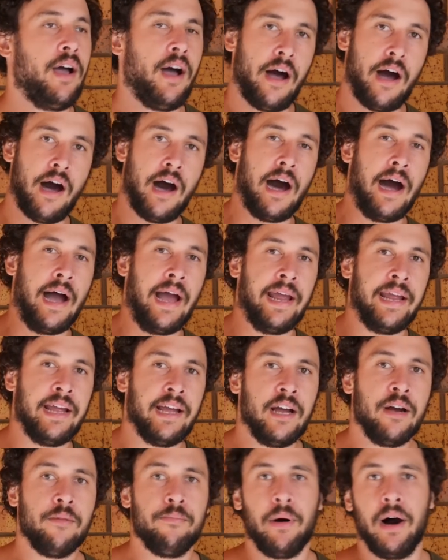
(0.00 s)
hi,
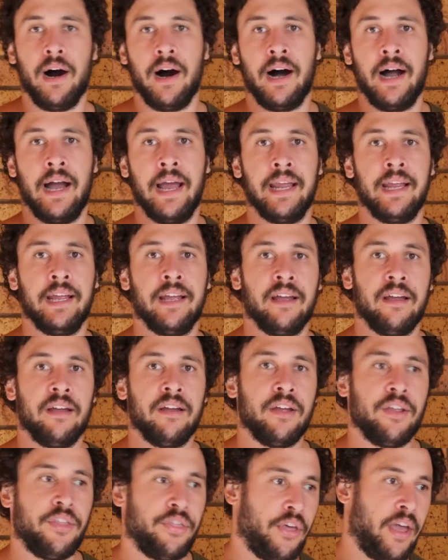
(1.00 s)
bye,
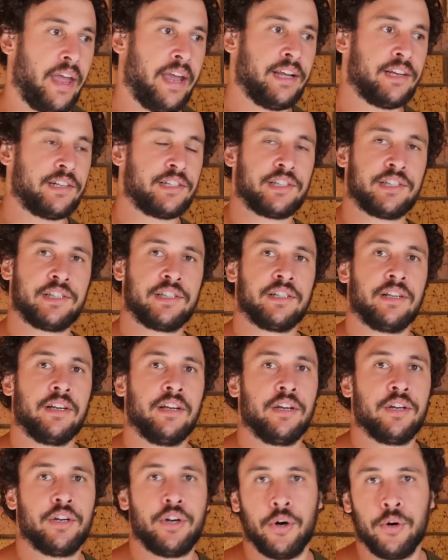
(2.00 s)
thanks,
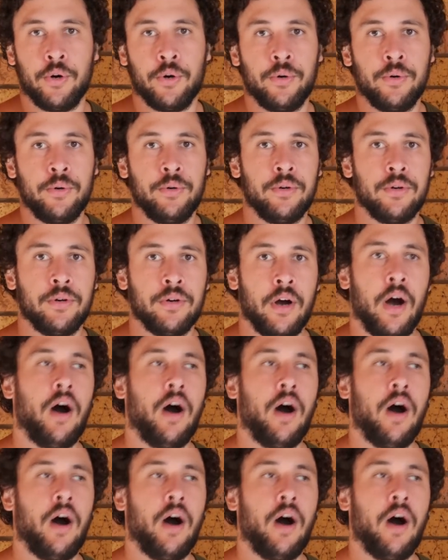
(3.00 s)
cool.